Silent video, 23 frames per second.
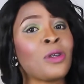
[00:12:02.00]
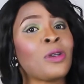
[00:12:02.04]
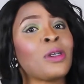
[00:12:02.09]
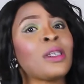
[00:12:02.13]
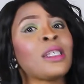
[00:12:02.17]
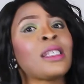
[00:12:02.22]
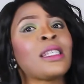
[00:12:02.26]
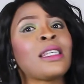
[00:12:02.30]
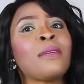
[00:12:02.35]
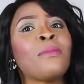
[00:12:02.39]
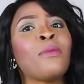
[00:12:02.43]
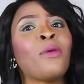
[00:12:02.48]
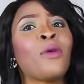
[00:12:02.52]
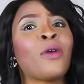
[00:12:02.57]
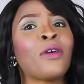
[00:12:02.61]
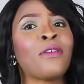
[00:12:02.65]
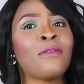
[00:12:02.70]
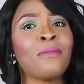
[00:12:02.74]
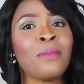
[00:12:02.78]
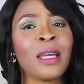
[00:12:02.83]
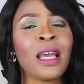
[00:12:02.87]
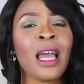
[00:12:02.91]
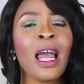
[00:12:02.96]
can see more of
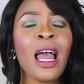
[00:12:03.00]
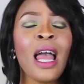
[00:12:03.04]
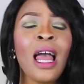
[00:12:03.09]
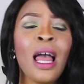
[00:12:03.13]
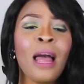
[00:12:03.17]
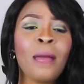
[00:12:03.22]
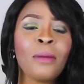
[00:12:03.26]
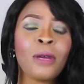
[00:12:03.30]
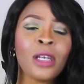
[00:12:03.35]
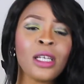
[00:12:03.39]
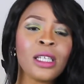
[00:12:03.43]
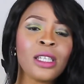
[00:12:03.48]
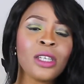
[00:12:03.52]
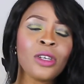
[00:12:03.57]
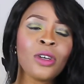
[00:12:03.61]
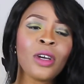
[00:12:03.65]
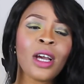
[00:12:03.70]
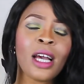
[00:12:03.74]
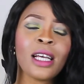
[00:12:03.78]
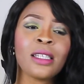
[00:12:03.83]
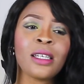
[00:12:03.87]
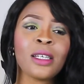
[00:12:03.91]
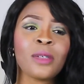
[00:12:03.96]
me. I'm going to see you
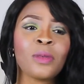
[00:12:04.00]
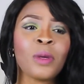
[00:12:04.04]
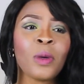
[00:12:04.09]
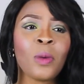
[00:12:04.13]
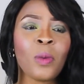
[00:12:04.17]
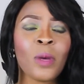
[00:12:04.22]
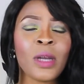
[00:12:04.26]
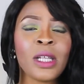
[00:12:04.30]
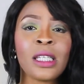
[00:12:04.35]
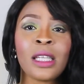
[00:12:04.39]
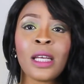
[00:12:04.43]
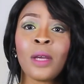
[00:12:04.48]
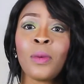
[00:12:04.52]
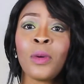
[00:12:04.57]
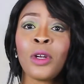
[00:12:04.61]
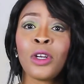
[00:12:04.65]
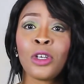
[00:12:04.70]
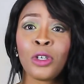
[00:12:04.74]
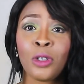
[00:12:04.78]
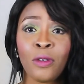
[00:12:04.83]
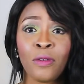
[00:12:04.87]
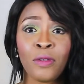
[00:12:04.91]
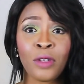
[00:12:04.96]
guys next week Wednesday with a
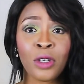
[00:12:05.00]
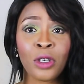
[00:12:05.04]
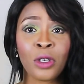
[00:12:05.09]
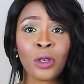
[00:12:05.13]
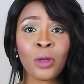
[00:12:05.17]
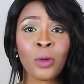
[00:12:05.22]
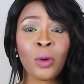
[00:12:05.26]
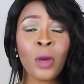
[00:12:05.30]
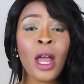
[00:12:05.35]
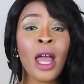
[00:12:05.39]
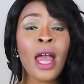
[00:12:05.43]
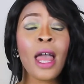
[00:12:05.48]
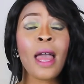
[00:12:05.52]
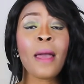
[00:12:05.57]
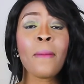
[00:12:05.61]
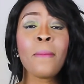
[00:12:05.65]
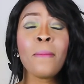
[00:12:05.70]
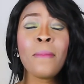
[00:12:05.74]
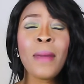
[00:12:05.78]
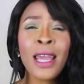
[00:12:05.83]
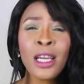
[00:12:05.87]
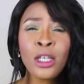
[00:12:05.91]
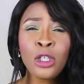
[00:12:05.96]
new video.
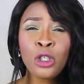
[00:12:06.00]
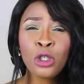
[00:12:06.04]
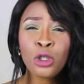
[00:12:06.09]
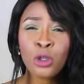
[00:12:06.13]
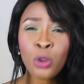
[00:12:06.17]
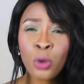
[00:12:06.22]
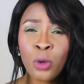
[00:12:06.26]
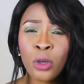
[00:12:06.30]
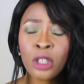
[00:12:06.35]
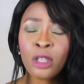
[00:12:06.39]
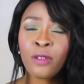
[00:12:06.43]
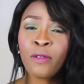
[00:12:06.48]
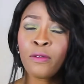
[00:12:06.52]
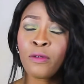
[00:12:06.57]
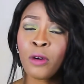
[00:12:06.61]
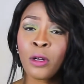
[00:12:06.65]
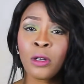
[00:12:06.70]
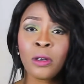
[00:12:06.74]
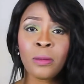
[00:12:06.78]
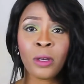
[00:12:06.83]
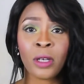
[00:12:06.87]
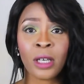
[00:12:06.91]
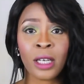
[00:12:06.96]
And make sure to
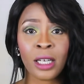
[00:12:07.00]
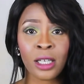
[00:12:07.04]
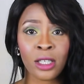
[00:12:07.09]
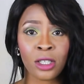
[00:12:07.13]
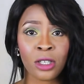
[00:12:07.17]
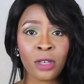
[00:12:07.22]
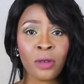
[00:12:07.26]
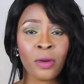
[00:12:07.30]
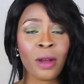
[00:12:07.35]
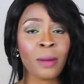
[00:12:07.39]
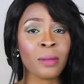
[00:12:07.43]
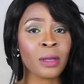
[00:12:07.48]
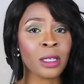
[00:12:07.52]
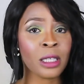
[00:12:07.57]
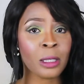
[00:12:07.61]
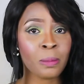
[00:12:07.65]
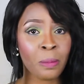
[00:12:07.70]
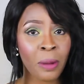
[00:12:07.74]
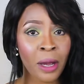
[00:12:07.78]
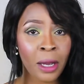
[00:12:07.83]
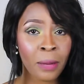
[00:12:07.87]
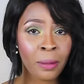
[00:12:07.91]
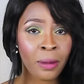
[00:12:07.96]
follow me on Instagram,
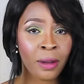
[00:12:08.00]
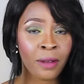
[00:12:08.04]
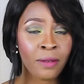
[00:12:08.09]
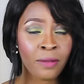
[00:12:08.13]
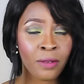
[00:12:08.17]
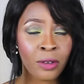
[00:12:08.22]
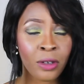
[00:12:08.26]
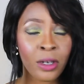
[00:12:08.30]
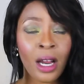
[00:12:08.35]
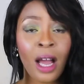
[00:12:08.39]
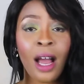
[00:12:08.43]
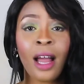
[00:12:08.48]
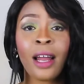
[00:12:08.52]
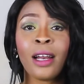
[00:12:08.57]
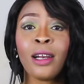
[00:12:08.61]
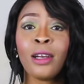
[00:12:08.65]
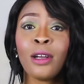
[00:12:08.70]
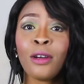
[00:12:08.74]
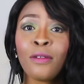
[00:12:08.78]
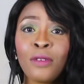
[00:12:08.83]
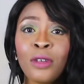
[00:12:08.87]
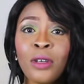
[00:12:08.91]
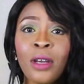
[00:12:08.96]
Inspired by Von. I
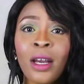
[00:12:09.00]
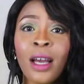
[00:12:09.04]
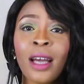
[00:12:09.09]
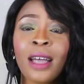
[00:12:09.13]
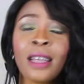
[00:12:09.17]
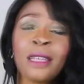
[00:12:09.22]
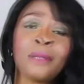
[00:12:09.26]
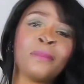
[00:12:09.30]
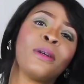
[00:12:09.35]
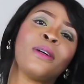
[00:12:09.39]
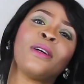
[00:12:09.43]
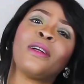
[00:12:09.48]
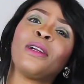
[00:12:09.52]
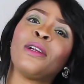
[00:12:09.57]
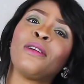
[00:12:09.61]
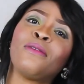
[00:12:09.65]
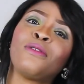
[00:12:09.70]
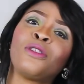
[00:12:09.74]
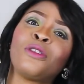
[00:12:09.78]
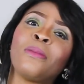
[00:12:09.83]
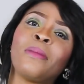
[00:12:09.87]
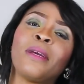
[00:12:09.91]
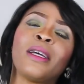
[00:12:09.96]
love you guys, but God
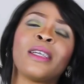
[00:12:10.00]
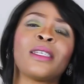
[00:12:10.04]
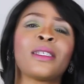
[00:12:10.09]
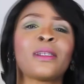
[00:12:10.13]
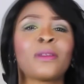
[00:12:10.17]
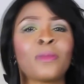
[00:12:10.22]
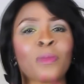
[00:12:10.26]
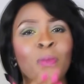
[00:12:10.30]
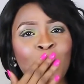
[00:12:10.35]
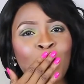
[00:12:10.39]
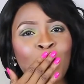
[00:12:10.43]
loves you best.